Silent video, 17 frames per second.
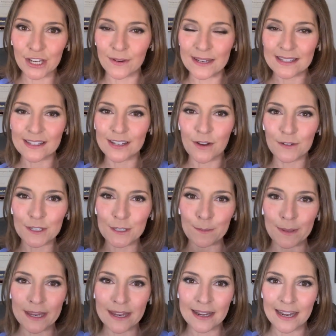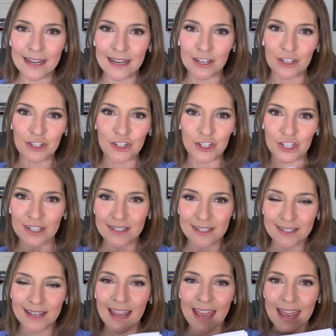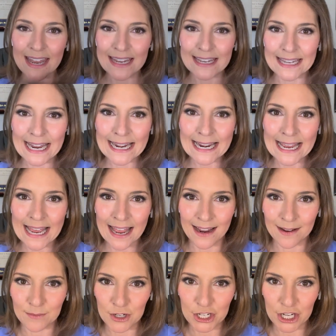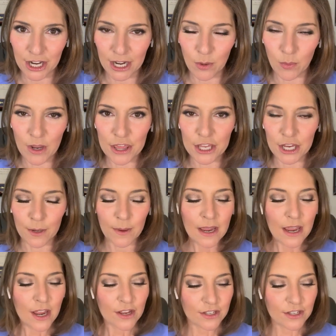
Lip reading: It's no spin. It is just data I am sharing with you.